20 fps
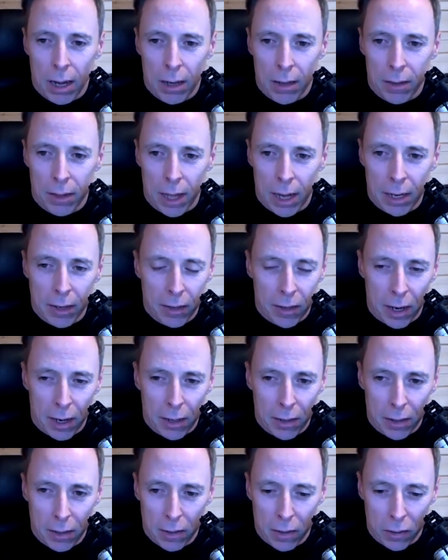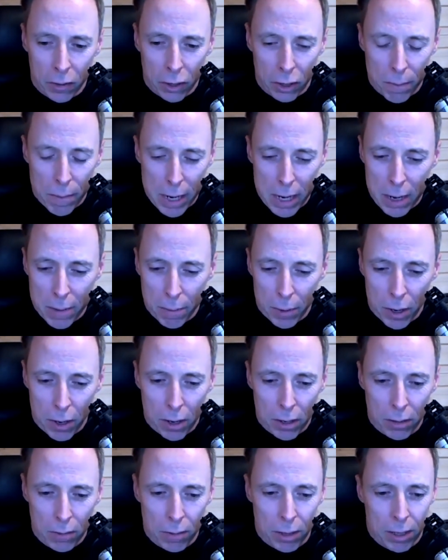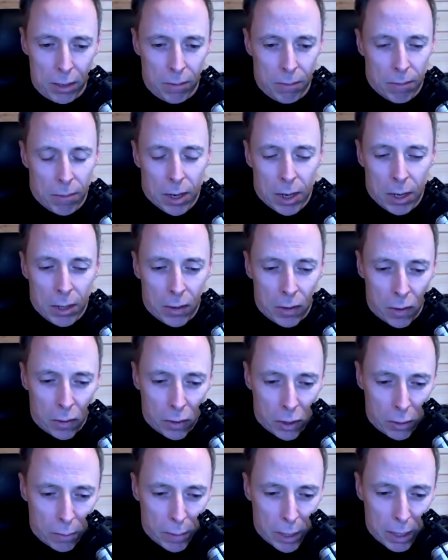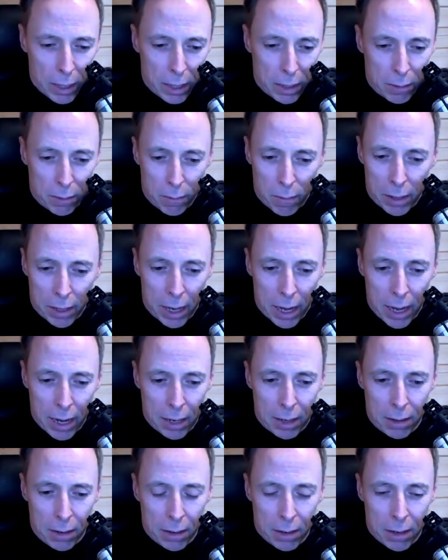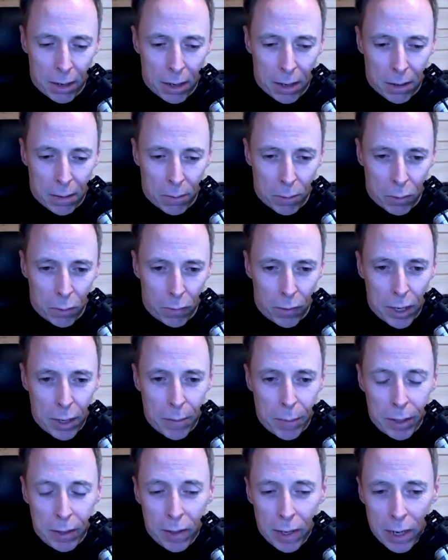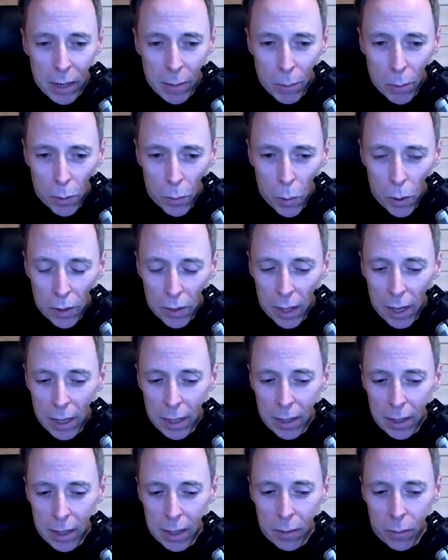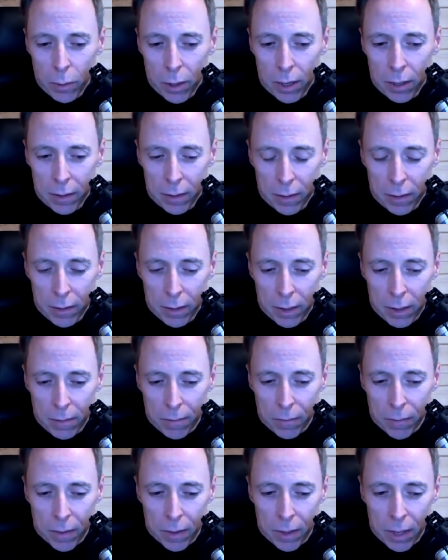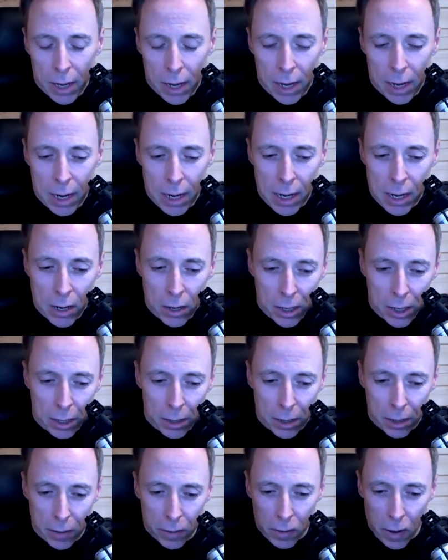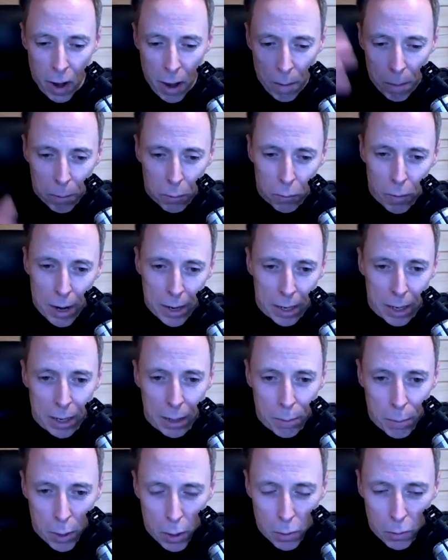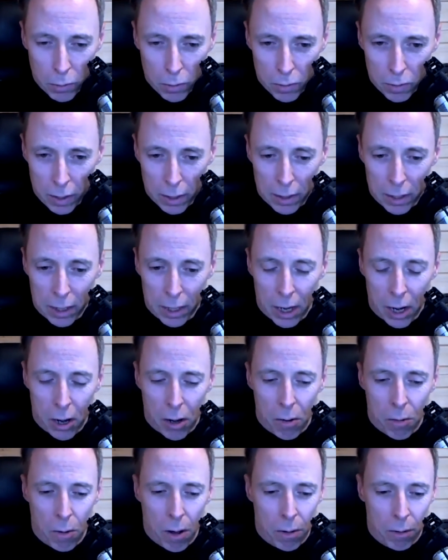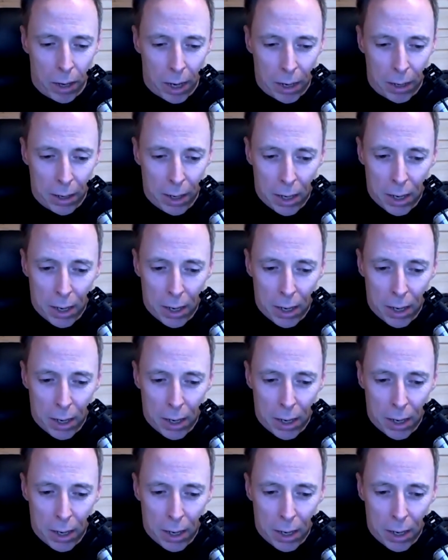they started a social media blog when social media, again, was very busy. But what they did was they look at the top ranking posts and they go, okay,